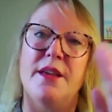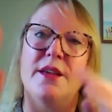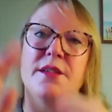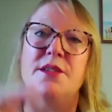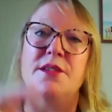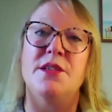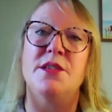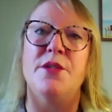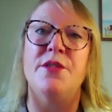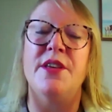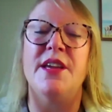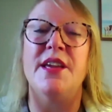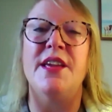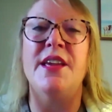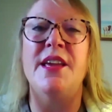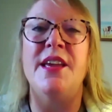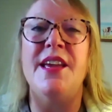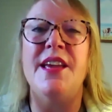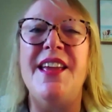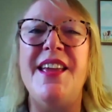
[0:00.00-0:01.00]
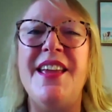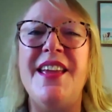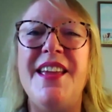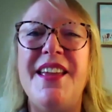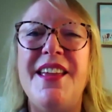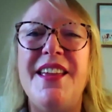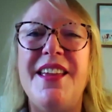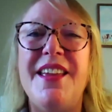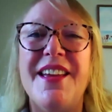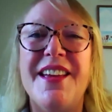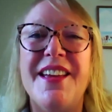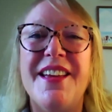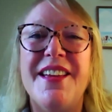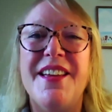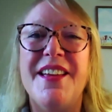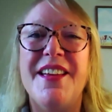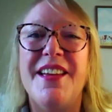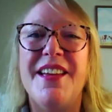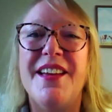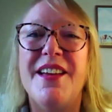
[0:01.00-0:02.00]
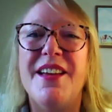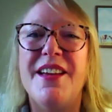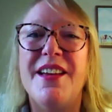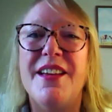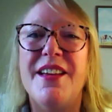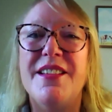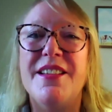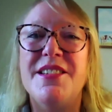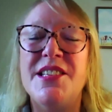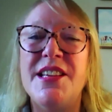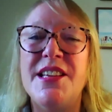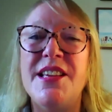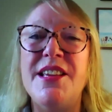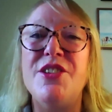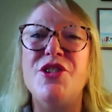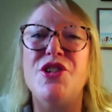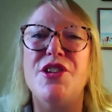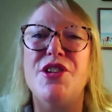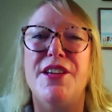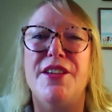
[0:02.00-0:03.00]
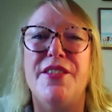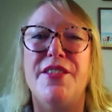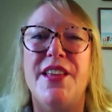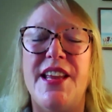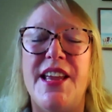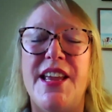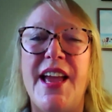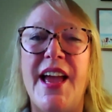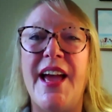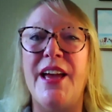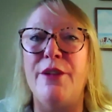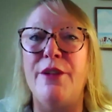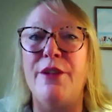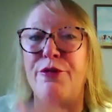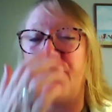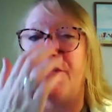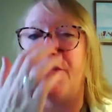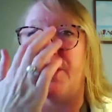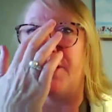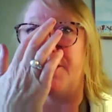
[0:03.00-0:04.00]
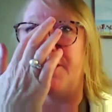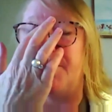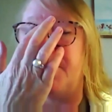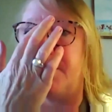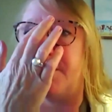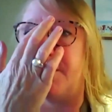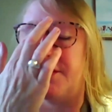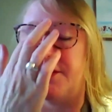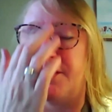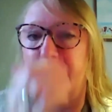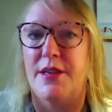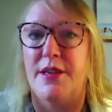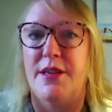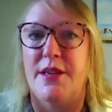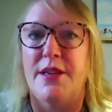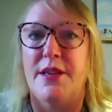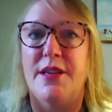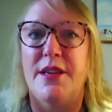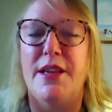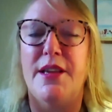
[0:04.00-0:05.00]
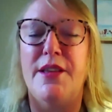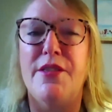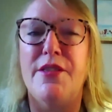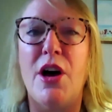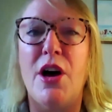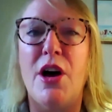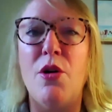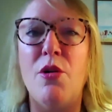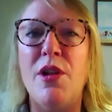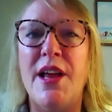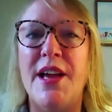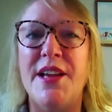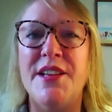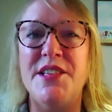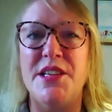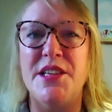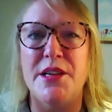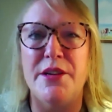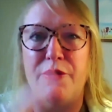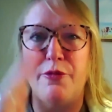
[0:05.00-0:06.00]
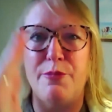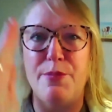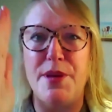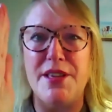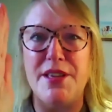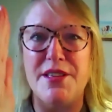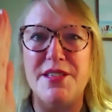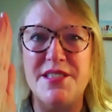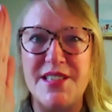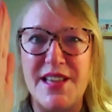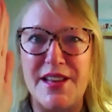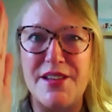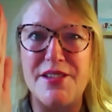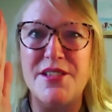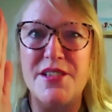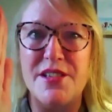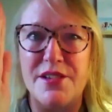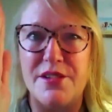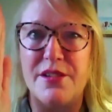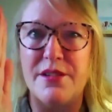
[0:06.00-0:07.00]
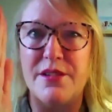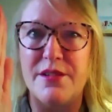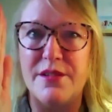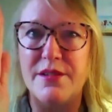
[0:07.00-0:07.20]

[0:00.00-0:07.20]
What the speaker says: So the key teaching that he had for us in the whole idea of being centered